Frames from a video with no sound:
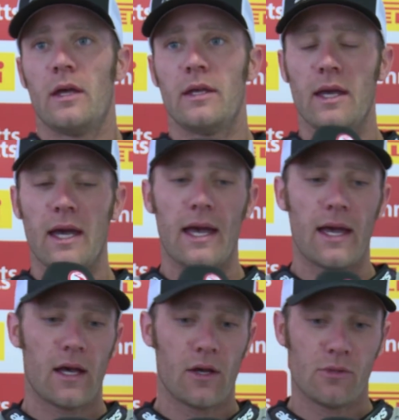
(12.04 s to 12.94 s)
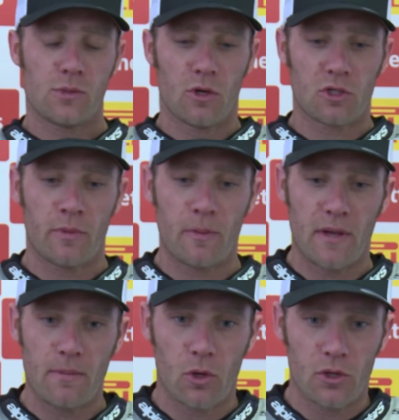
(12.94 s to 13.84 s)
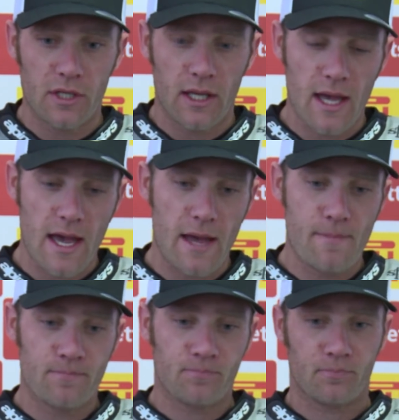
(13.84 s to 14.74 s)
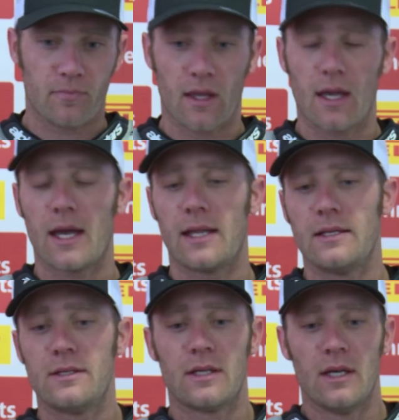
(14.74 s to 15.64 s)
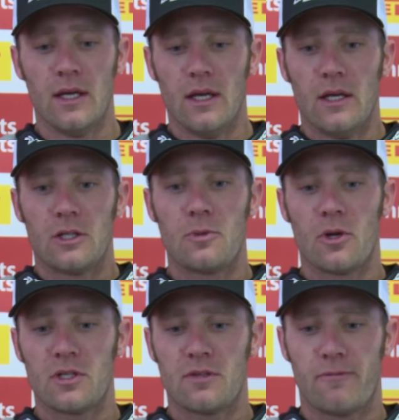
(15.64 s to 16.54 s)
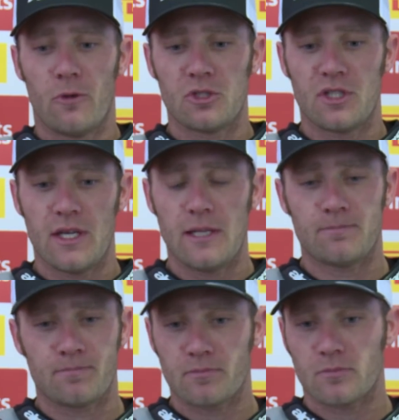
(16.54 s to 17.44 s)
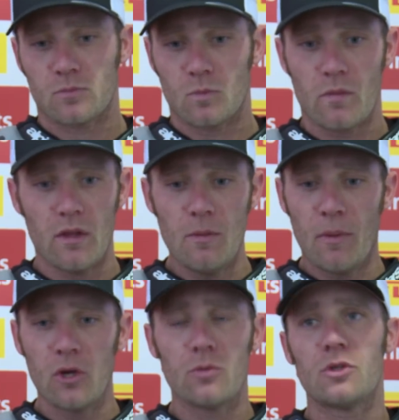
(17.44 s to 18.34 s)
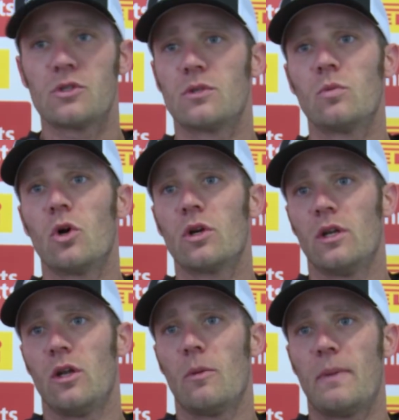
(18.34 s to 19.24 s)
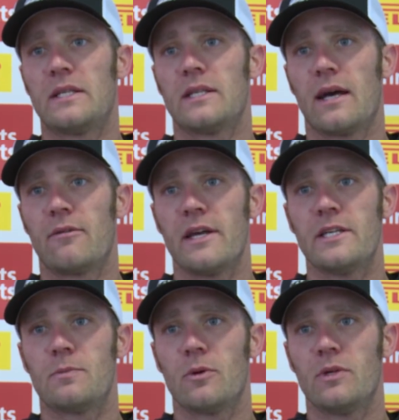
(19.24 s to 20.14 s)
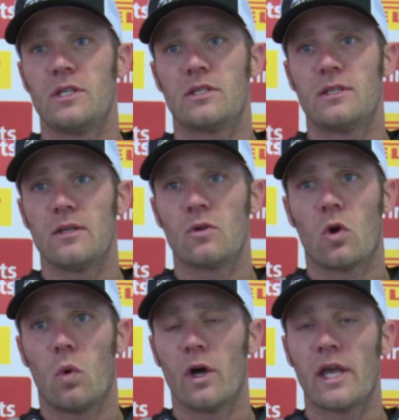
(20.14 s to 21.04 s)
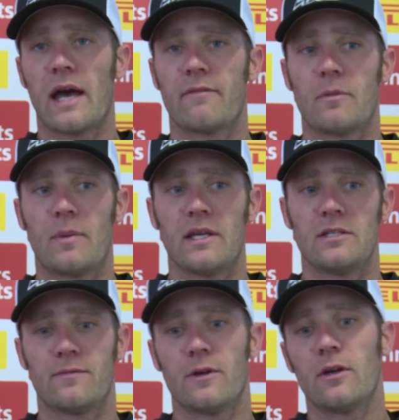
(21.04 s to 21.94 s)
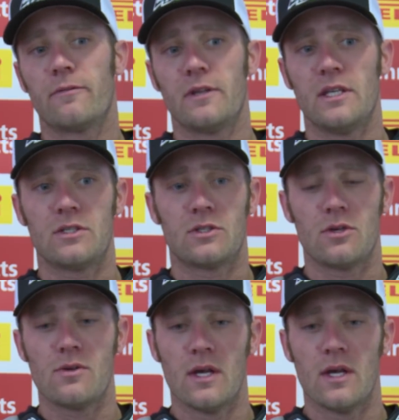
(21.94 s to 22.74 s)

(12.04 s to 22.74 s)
Yeah, I was watching my pit board, and to be honest, unfortunately, the bike was working a lot better that race, but we just didn't quite have the pace for these two.